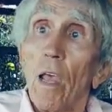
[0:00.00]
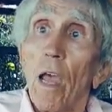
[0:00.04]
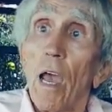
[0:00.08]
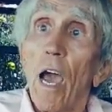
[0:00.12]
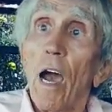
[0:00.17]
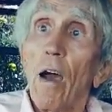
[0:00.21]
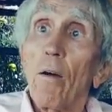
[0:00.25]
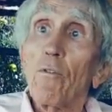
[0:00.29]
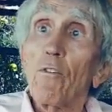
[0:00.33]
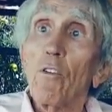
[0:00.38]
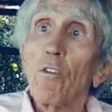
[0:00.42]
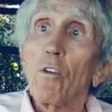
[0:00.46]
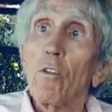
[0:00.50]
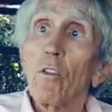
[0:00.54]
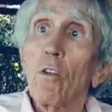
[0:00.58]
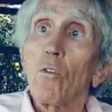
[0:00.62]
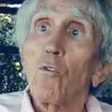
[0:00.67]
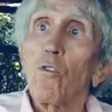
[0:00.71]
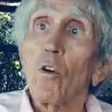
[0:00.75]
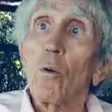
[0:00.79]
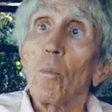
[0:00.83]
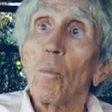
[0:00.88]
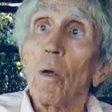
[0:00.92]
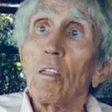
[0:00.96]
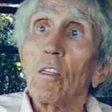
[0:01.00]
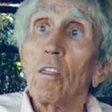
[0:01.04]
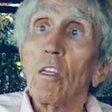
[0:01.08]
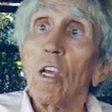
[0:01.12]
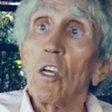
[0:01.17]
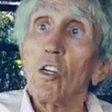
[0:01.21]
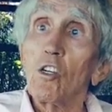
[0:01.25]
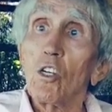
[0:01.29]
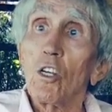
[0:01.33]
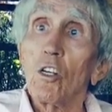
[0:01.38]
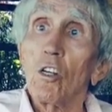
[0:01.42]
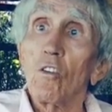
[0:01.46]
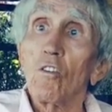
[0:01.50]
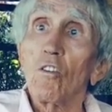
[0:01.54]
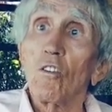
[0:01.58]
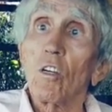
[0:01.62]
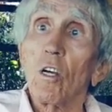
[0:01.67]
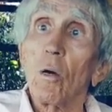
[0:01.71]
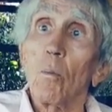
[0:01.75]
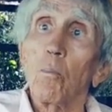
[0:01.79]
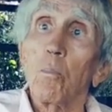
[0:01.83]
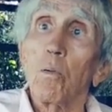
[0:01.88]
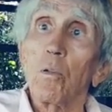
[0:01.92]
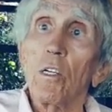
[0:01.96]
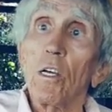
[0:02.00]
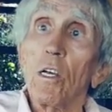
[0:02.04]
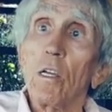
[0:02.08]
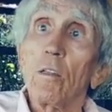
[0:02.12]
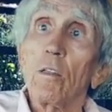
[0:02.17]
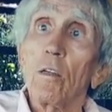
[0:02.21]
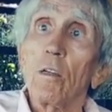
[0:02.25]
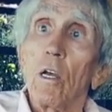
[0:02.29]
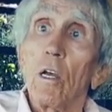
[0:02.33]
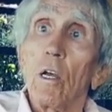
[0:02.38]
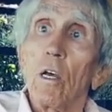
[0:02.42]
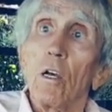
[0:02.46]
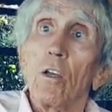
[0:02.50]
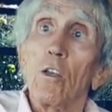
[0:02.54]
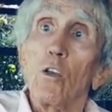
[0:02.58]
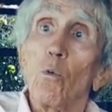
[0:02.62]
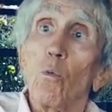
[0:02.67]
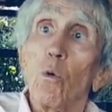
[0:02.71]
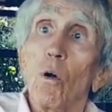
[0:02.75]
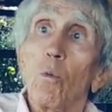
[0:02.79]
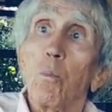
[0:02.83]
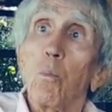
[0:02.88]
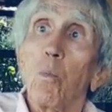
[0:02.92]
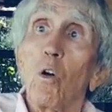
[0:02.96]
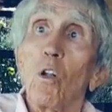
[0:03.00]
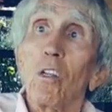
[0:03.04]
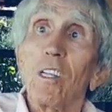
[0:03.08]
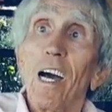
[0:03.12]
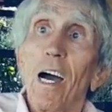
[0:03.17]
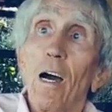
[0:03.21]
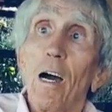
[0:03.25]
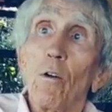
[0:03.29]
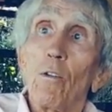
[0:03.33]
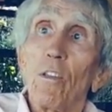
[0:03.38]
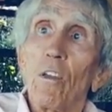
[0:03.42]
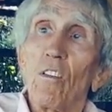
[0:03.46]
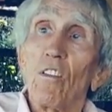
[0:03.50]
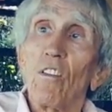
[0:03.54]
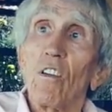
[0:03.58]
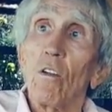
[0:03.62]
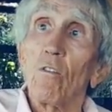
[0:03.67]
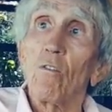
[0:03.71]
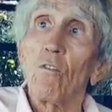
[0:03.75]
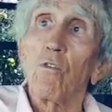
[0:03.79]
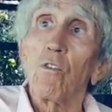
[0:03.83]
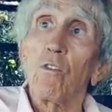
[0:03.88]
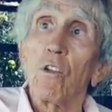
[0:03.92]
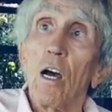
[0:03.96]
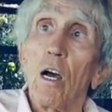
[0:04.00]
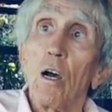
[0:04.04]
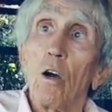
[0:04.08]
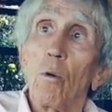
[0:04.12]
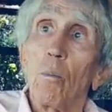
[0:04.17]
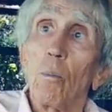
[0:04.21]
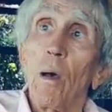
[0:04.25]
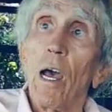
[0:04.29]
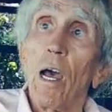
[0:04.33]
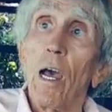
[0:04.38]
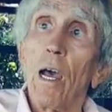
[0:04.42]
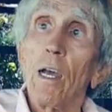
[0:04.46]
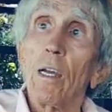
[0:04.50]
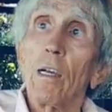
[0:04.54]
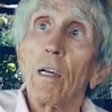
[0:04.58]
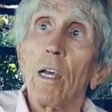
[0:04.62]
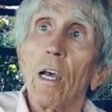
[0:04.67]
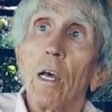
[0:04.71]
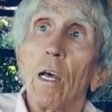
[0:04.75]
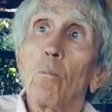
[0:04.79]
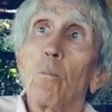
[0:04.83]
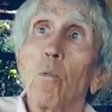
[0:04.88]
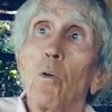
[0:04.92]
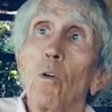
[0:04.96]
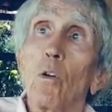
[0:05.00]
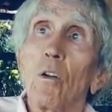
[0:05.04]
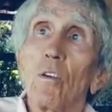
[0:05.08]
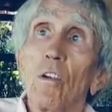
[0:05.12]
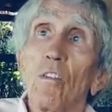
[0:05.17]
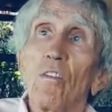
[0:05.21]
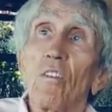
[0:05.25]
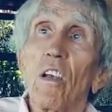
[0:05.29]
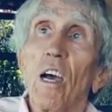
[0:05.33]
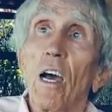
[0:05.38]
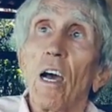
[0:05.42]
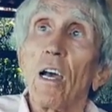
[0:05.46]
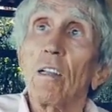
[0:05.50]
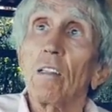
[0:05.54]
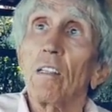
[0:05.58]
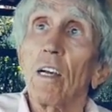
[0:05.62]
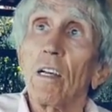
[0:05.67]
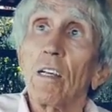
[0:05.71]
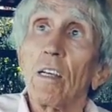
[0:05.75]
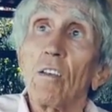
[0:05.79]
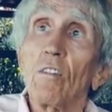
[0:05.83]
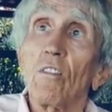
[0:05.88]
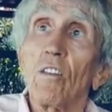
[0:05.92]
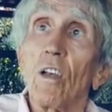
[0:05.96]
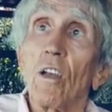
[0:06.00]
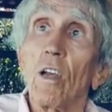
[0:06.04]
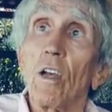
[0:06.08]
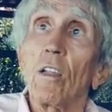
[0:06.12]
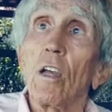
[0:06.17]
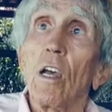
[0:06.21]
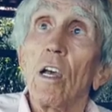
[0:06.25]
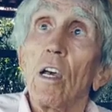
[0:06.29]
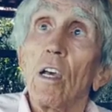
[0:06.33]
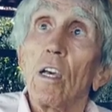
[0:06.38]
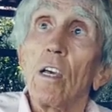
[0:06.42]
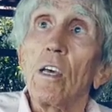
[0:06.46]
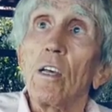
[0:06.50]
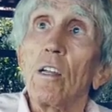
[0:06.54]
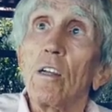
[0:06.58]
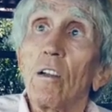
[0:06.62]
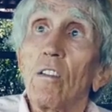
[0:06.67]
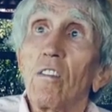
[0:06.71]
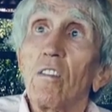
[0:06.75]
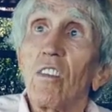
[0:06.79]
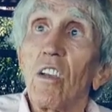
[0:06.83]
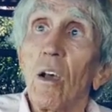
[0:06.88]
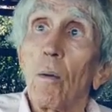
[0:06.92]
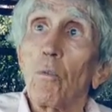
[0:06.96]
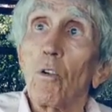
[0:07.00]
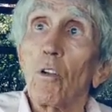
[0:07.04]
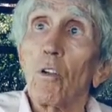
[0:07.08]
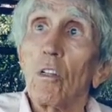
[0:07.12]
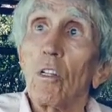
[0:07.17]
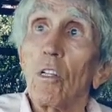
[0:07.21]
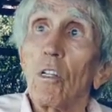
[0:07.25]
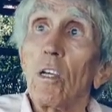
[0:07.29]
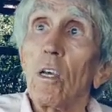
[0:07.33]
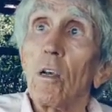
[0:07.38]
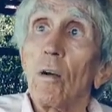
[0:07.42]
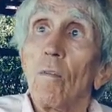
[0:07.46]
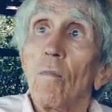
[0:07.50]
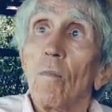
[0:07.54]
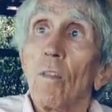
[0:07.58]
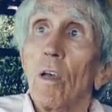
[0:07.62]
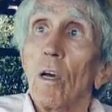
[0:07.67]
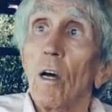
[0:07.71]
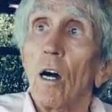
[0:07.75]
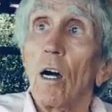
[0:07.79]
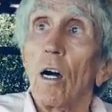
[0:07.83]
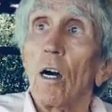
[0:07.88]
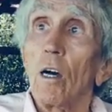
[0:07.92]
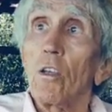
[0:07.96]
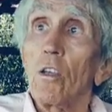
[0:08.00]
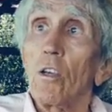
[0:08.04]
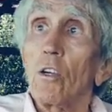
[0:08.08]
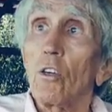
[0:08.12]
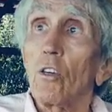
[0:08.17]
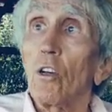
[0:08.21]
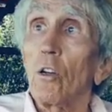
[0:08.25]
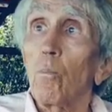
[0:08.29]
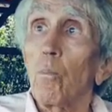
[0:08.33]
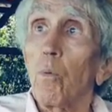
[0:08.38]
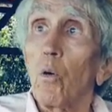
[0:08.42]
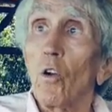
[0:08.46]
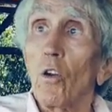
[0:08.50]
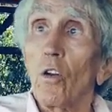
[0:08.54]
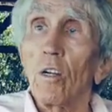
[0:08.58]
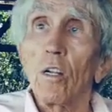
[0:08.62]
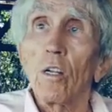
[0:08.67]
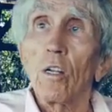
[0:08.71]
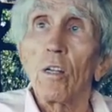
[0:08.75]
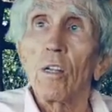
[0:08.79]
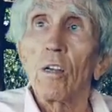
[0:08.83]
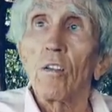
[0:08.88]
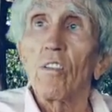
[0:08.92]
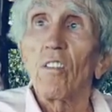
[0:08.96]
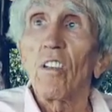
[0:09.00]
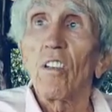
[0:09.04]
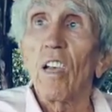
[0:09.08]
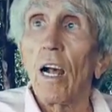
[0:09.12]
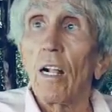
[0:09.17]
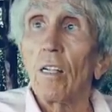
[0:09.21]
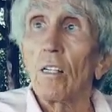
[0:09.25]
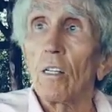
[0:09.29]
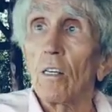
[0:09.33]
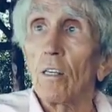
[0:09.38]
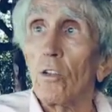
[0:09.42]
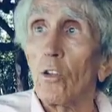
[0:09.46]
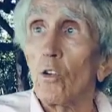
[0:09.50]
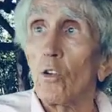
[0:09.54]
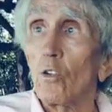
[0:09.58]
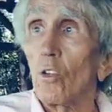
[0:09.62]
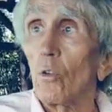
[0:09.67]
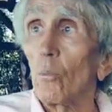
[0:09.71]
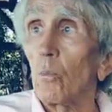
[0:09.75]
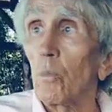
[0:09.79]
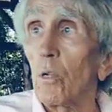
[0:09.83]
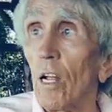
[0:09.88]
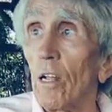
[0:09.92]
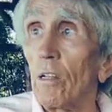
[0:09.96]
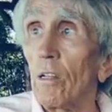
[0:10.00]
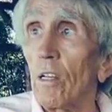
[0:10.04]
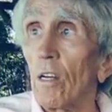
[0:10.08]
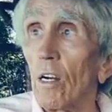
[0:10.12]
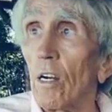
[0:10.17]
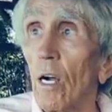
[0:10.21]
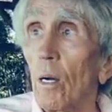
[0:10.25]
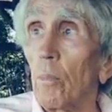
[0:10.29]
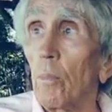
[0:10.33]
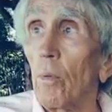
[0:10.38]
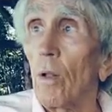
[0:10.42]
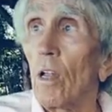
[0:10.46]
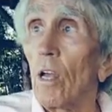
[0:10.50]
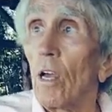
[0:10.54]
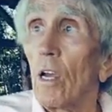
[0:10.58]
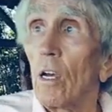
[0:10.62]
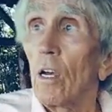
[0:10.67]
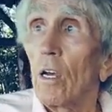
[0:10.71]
After the fermentation is complete, you will pull out the sunflower bag and put it aside. Like I said, eat it separately. You could put it in a salad. You could blend it up.